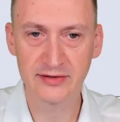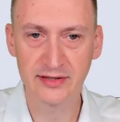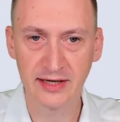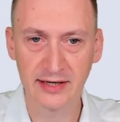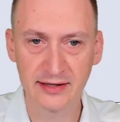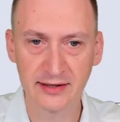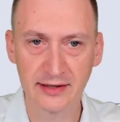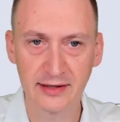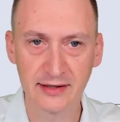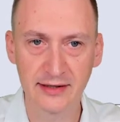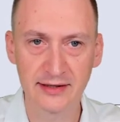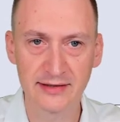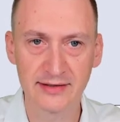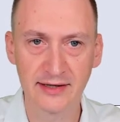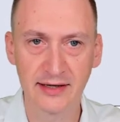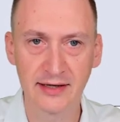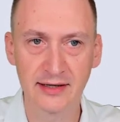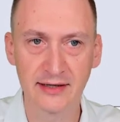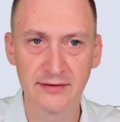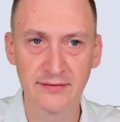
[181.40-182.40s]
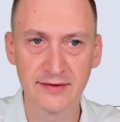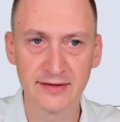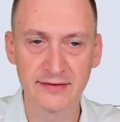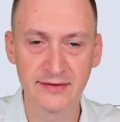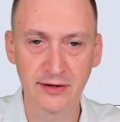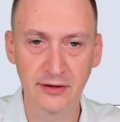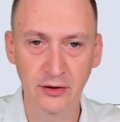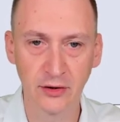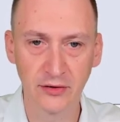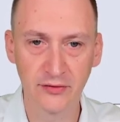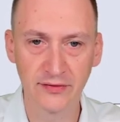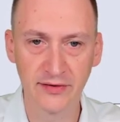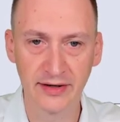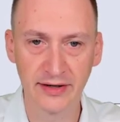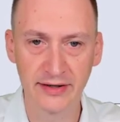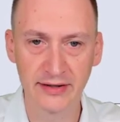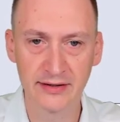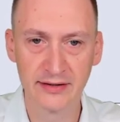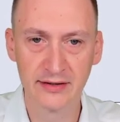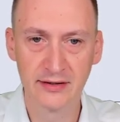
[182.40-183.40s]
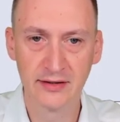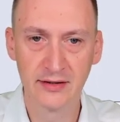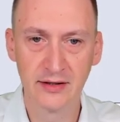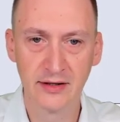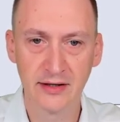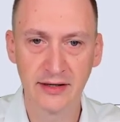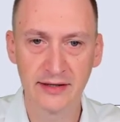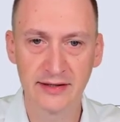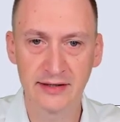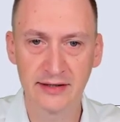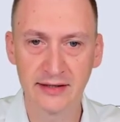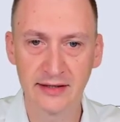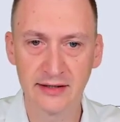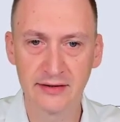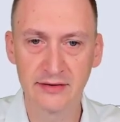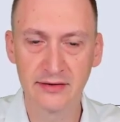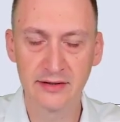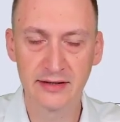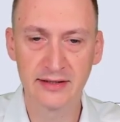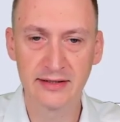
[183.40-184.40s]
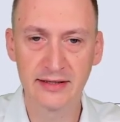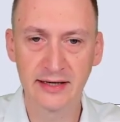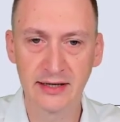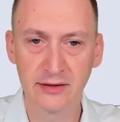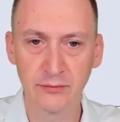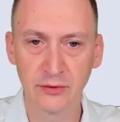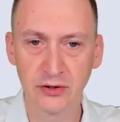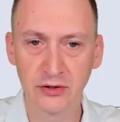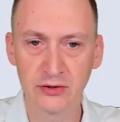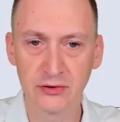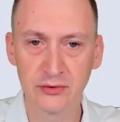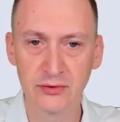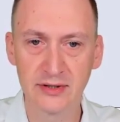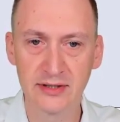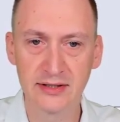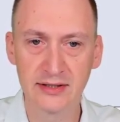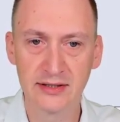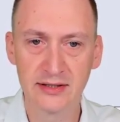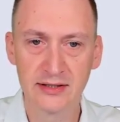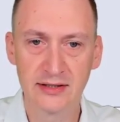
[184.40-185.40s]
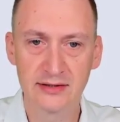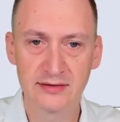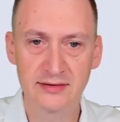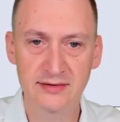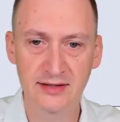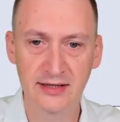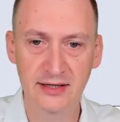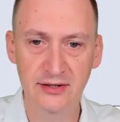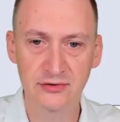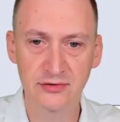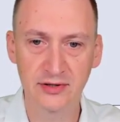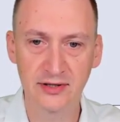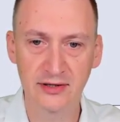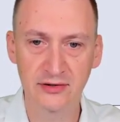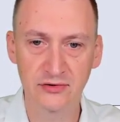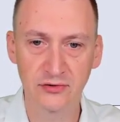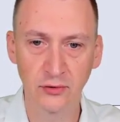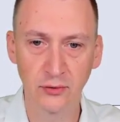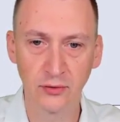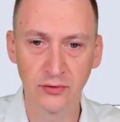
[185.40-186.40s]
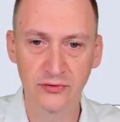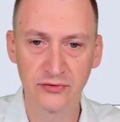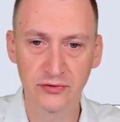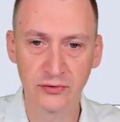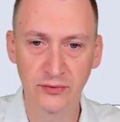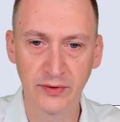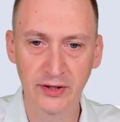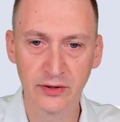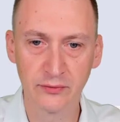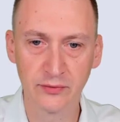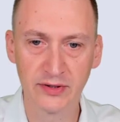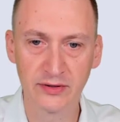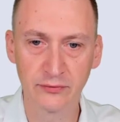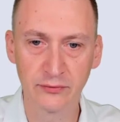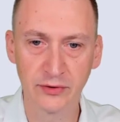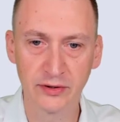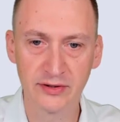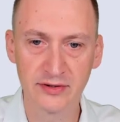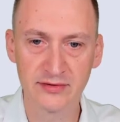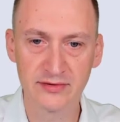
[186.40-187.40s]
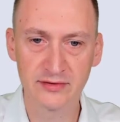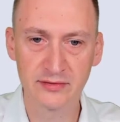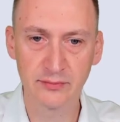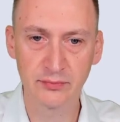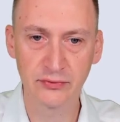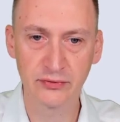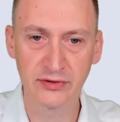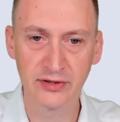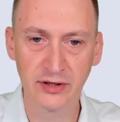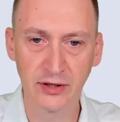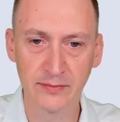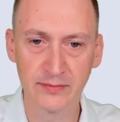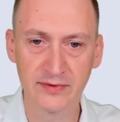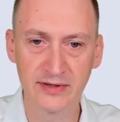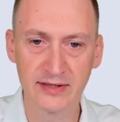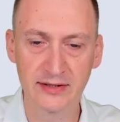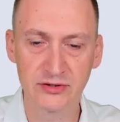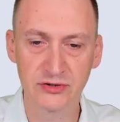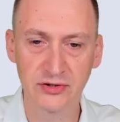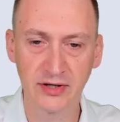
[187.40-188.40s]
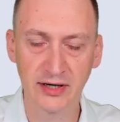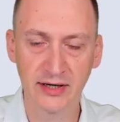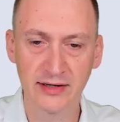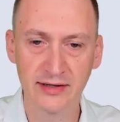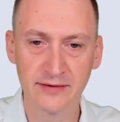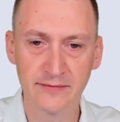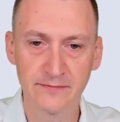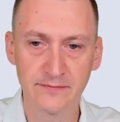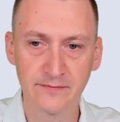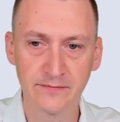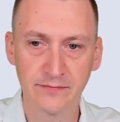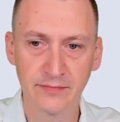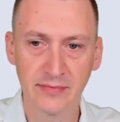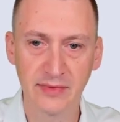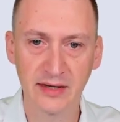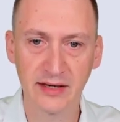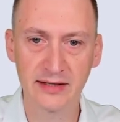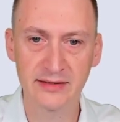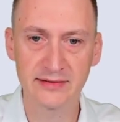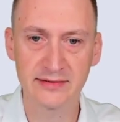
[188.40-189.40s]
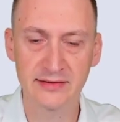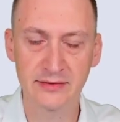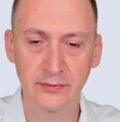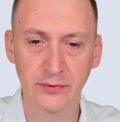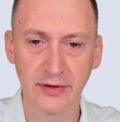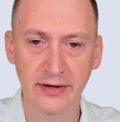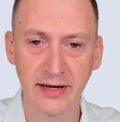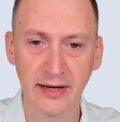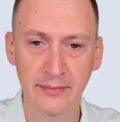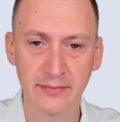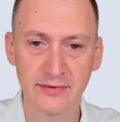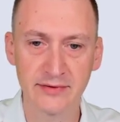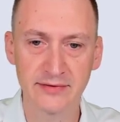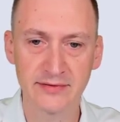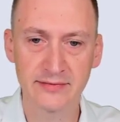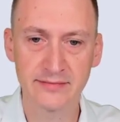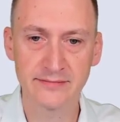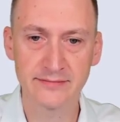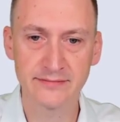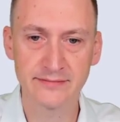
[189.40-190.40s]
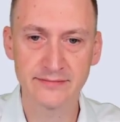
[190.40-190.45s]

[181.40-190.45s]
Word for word: technically taking the vCenter offline. And then in, in the end, we could do the stage and install. So why don't we run this pre-update check and see what happens.